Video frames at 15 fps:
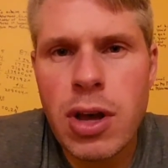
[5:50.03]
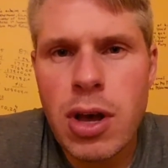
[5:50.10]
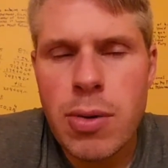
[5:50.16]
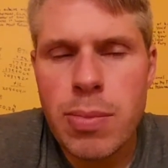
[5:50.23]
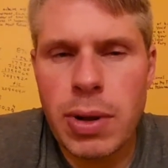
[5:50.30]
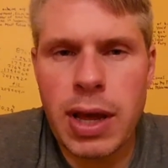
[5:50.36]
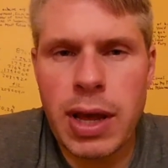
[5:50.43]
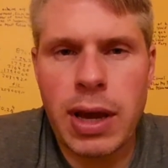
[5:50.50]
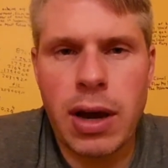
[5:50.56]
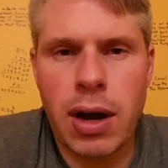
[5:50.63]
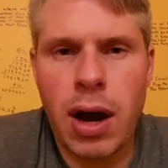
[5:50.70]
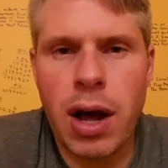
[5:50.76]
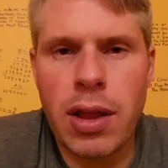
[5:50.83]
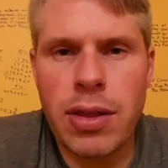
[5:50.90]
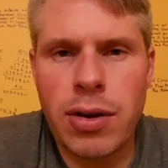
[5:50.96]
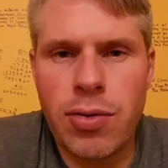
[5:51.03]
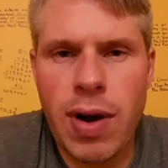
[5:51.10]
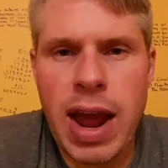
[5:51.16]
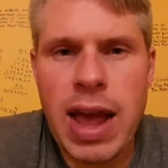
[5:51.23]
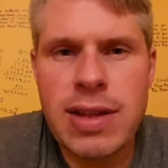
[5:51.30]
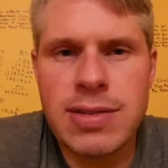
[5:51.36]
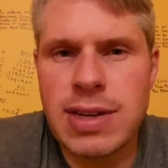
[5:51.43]
but like on the
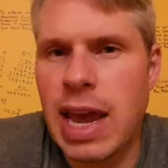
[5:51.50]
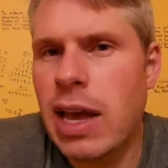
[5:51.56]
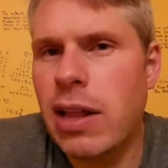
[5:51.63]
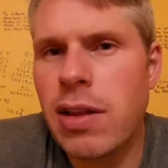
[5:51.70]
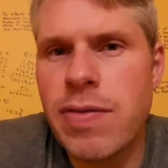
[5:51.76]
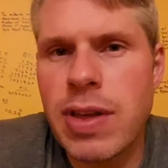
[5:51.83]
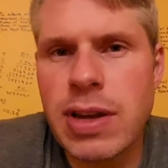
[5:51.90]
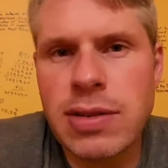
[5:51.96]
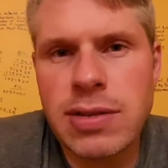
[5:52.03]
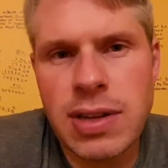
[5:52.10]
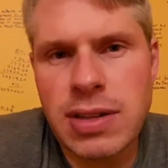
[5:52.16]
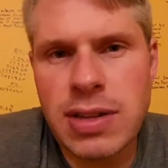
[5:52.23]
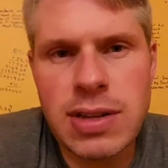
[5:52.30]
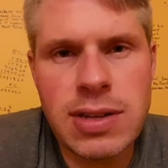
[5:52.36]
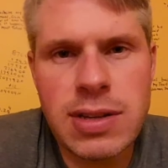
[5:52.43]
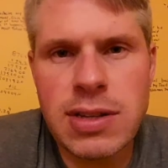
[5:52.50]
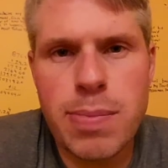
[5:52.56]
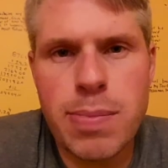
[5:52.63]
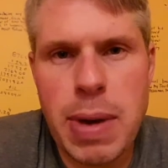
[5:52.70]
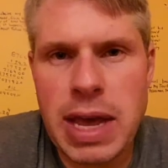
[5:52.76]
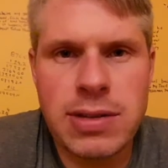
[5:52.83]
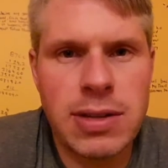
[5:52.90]
grand scale of things, like this is the
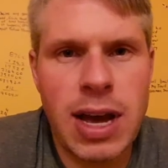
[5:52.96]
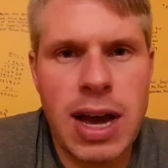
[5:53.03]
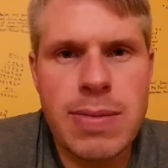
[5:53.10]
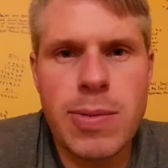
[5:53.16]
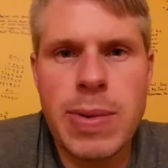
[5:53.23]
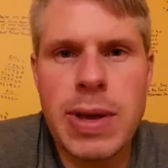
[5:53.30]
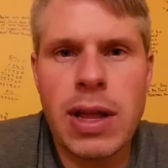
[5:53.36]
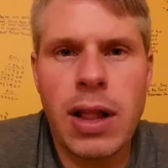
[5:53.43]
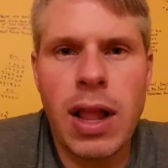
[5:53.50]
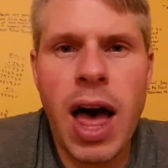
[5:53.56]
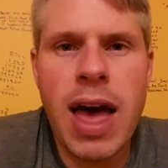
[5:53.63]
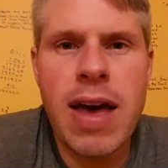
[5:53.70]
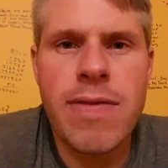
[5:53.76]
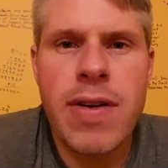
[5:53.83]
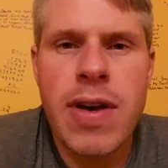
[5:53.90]
best time to be alive.